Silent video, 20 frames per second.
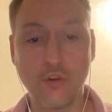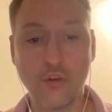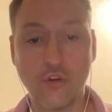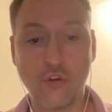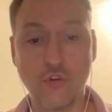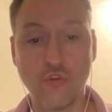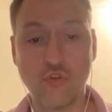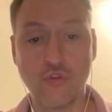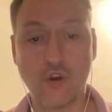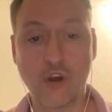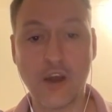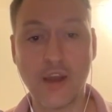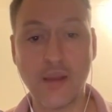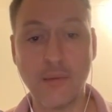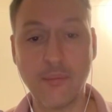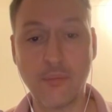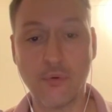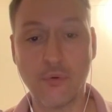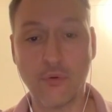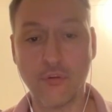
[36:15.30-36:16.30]
try
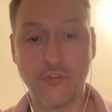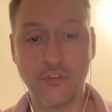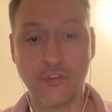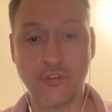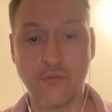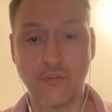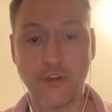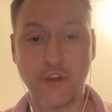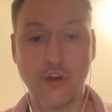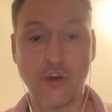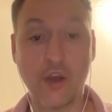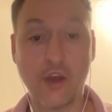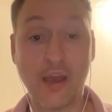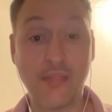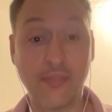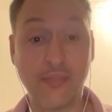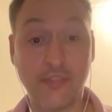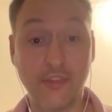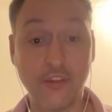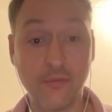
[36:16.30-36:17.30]
pausing the video at
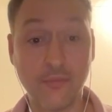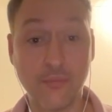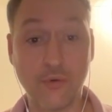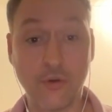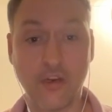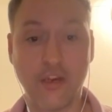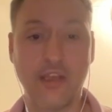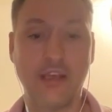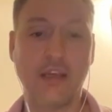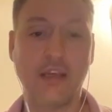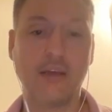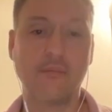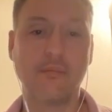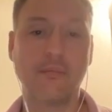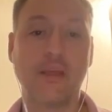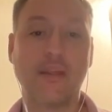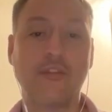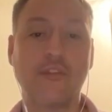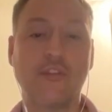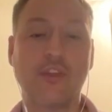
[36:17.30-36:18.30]
this point here
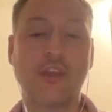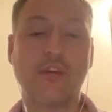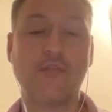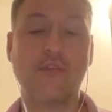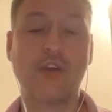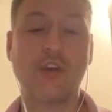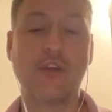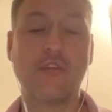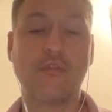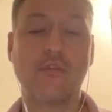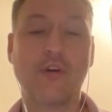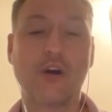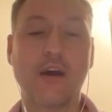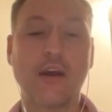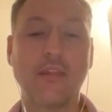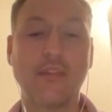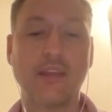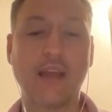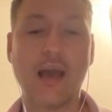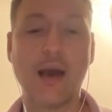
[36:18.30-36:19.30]
and see if you can find
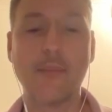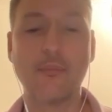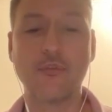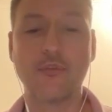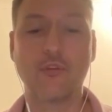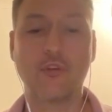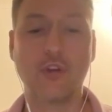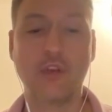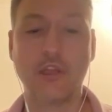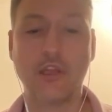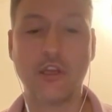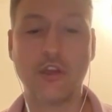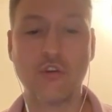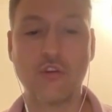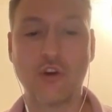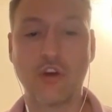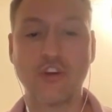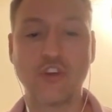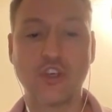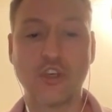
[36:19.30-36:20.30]
the absolutely
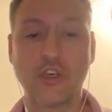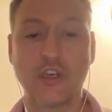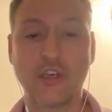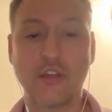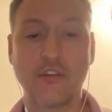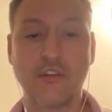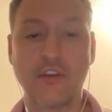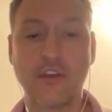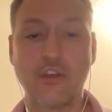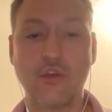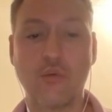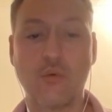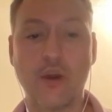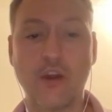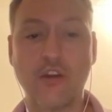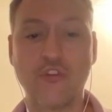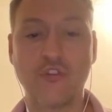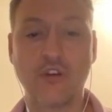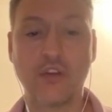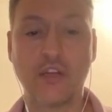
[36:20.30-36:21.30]
crushing
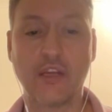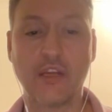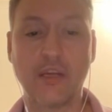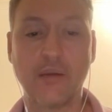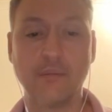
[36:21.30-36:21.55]
continuation here.